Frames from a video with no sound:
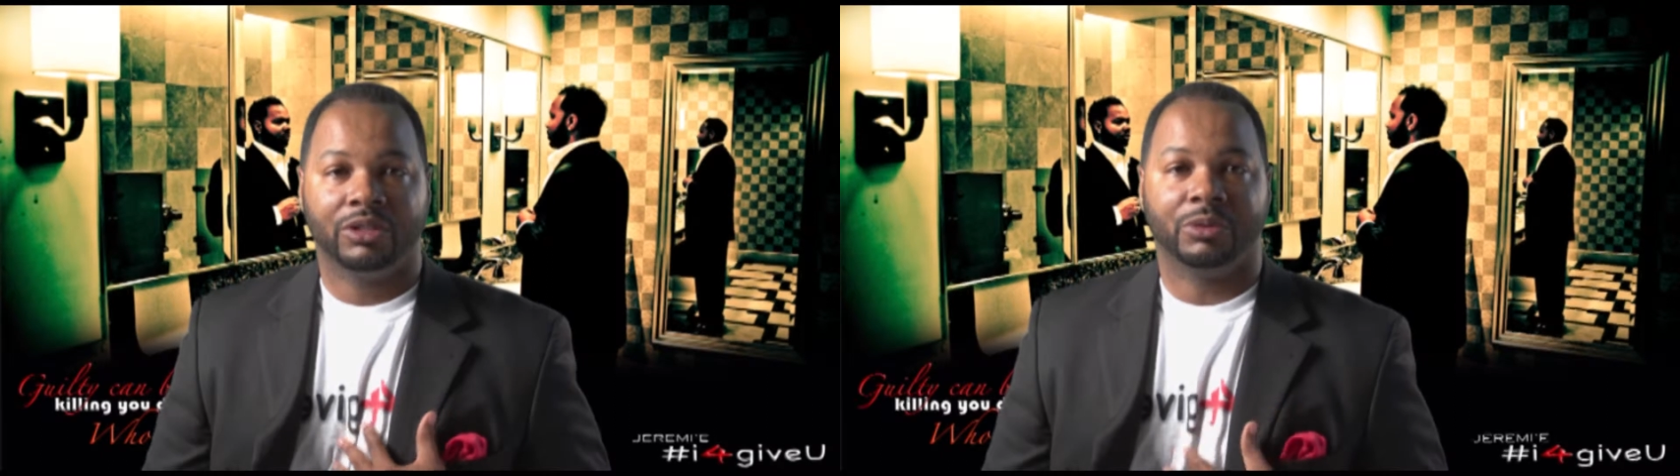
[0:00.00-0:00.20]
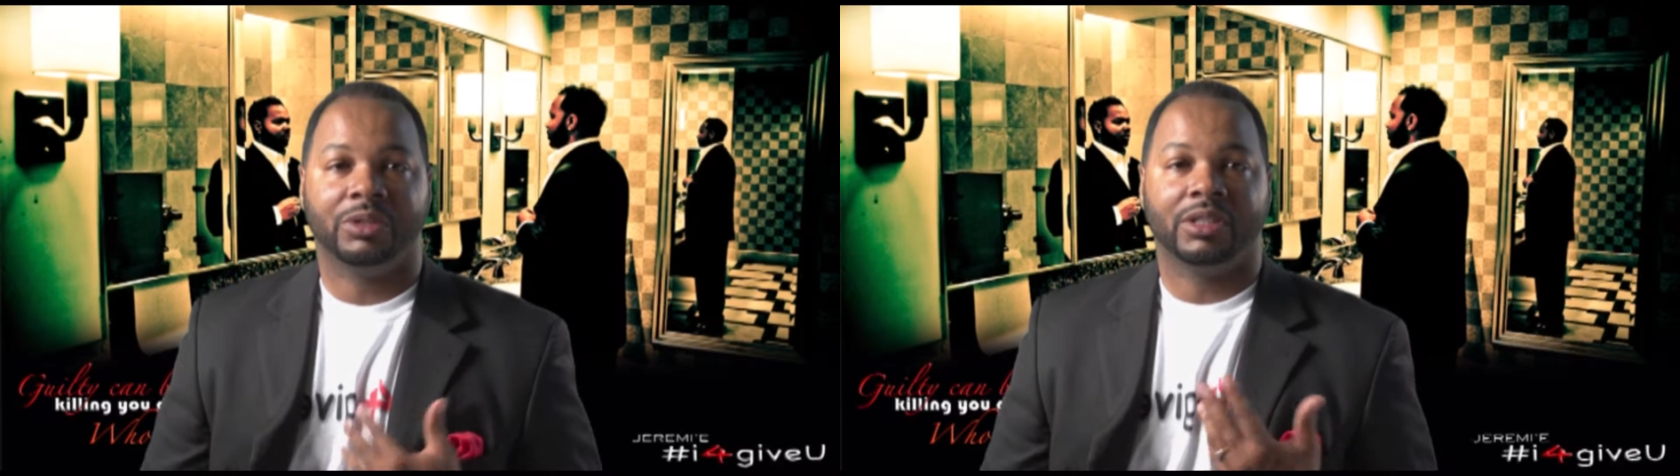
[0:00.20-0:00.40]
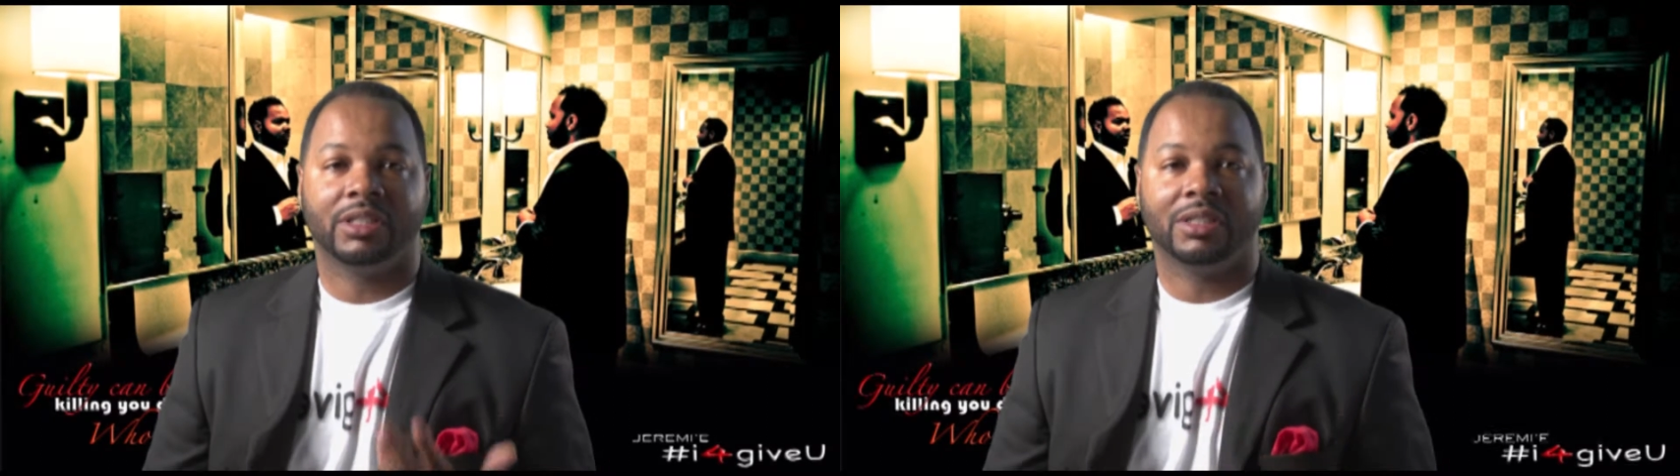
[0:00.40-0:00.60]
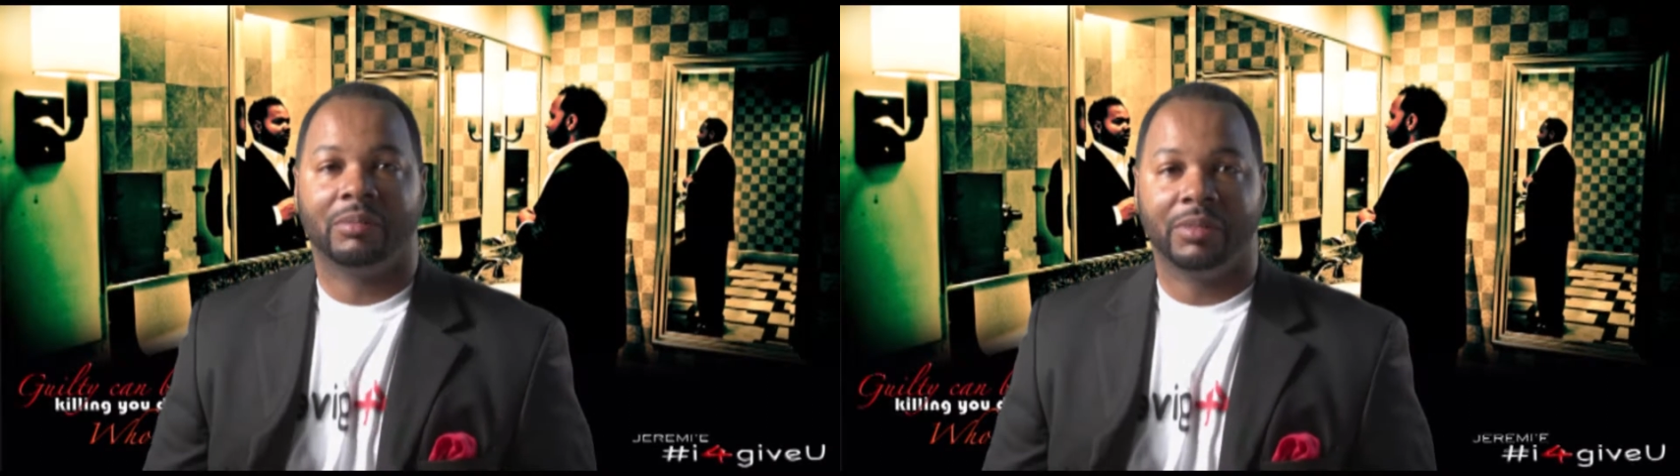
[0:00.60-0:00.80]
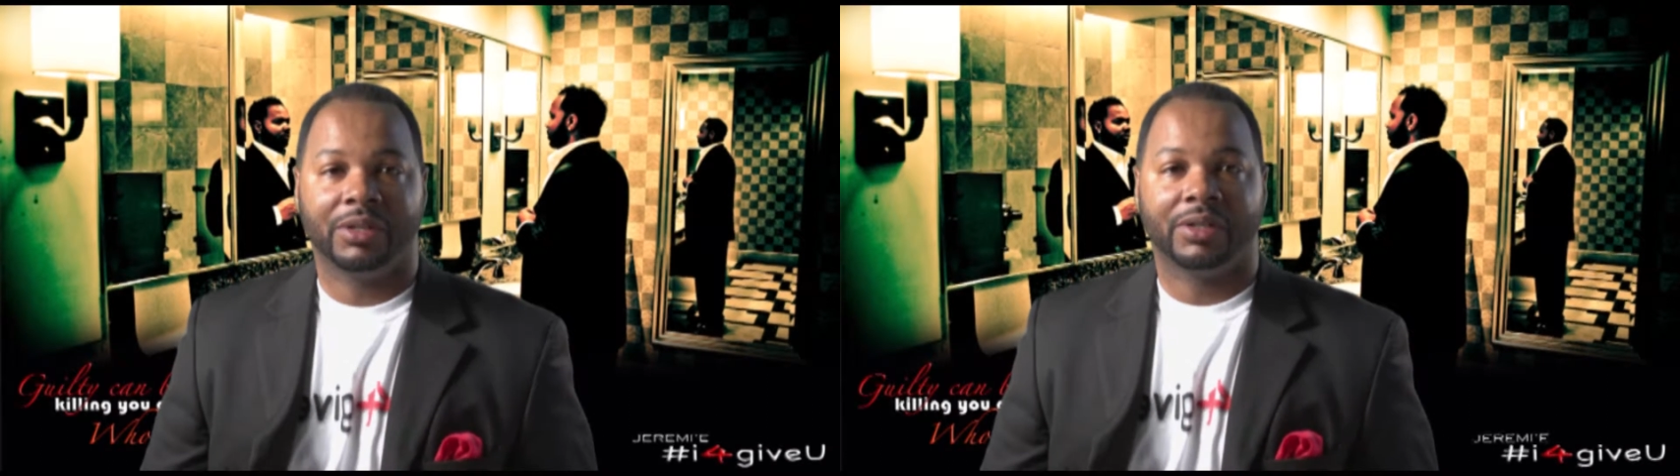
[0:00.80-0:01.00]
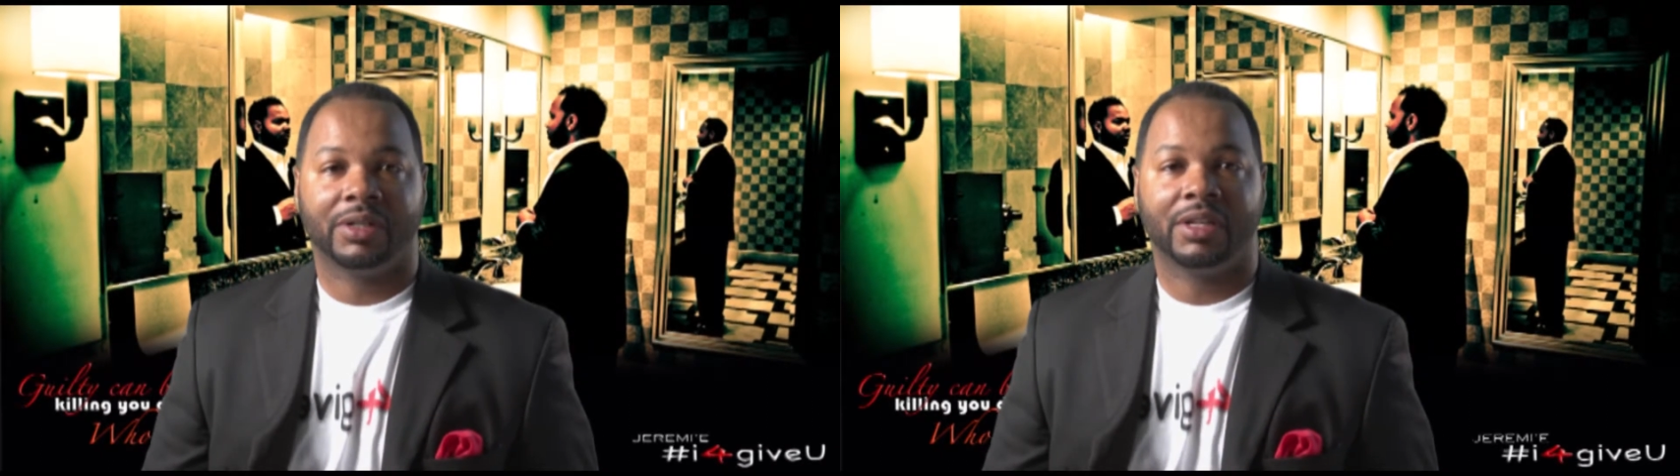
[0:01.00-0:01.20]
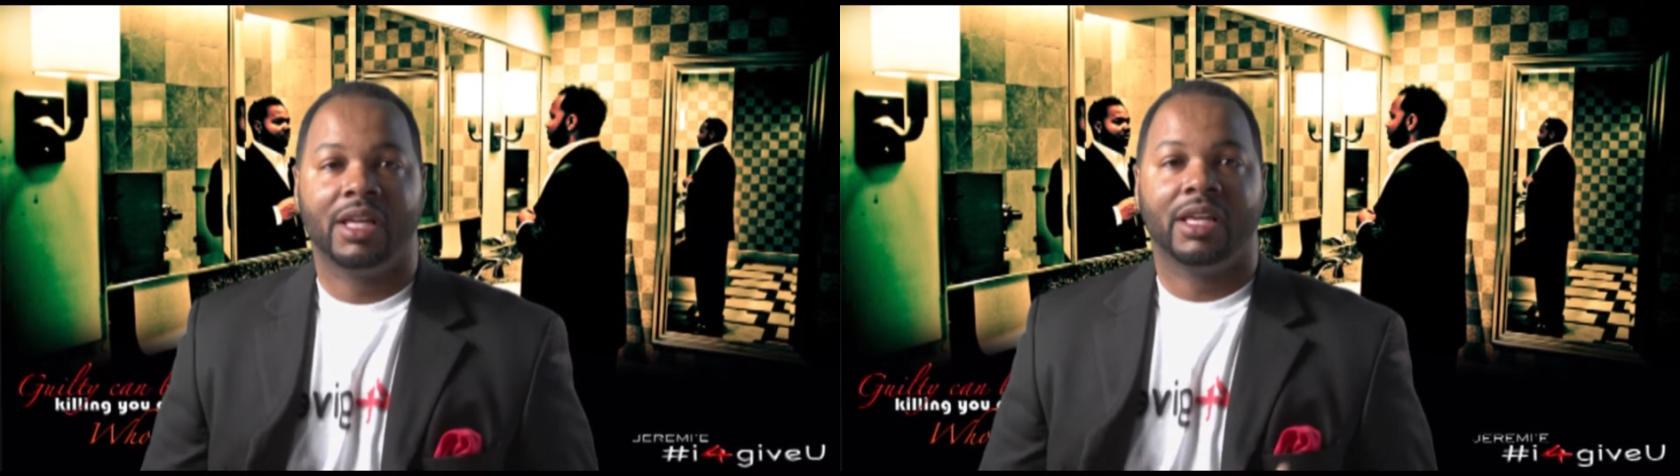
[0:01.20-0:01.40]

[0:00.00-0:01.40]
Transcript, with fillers: So when you look in the mirror,